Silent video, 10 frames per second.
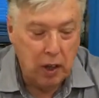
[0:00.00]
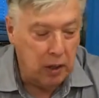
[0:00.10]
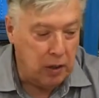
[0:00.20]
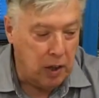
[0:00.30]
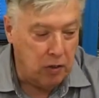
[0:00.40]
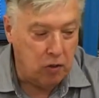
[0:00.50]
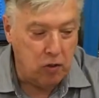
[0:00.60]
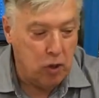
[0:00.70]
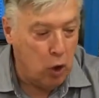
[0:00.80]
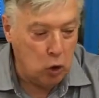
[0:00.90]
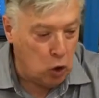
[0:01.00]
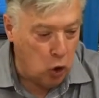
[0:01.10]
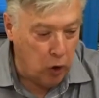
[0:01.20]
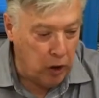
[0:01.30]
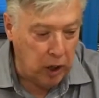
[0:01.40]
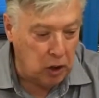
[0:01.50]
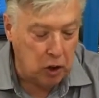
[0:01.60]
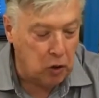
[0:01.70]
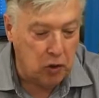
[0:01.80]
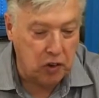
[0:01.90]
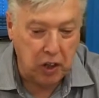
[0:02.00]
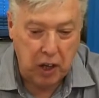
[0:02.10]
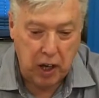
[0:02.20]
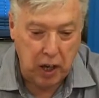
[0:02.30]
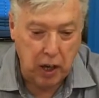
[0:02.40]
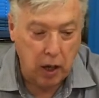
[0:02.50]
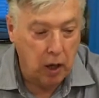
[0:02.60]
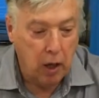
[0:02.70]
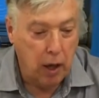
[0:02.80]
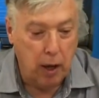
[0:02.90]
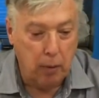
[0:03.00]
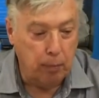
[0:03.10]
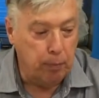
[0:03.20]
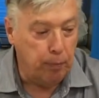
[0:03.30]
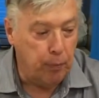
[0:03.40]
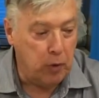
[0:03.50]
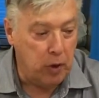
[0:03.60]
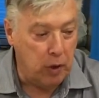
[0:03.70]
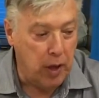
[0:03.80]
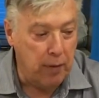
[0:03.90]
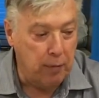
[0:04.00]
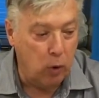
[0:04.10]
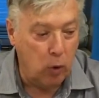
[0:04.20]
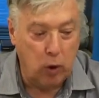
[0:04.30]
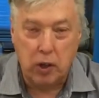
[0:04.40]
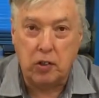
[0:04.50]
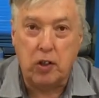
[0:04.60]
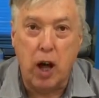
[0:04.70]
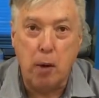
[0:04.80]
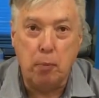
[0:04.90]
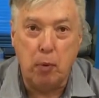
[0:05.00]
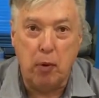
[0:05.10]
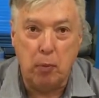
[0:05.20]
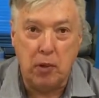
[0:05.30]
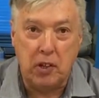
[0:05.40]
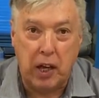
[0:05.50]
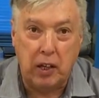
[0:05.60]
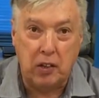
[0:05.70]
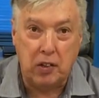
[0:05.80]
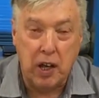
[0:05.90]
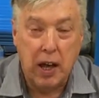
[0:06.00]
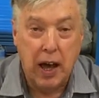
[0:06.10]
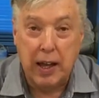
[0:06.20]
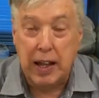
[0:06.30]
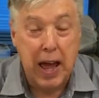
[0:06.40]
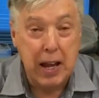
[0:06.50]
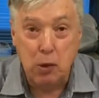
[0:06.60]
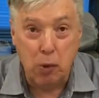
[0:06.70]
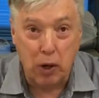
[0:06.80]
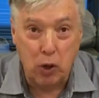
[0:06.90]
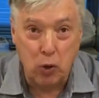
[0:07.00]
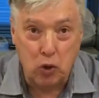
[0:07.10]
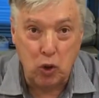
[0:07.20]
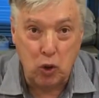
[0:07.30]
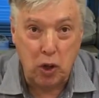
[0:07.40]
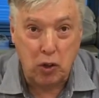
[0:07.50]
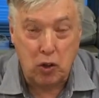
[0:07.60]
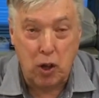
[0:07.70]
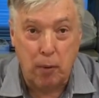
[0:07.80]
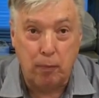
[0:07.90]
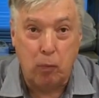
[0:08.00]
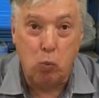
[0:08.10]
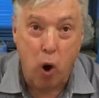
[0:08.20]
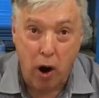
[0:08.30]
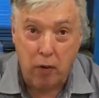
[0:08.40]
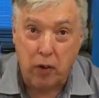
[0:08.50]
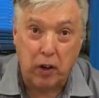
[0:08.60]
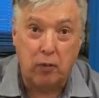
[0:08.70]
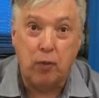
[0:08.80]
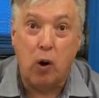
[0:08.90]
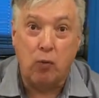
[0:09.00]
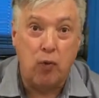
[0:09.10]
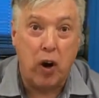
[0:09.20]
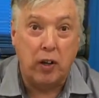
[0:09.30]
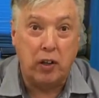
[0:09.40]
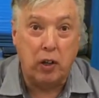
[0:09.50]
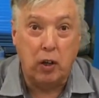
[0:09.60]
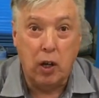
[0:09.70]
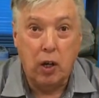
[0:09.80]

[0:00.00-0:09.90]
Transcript: There's no drawing, as you can see here, so therefore it's liable for mistakes, and anyone who's good at wiring fault finding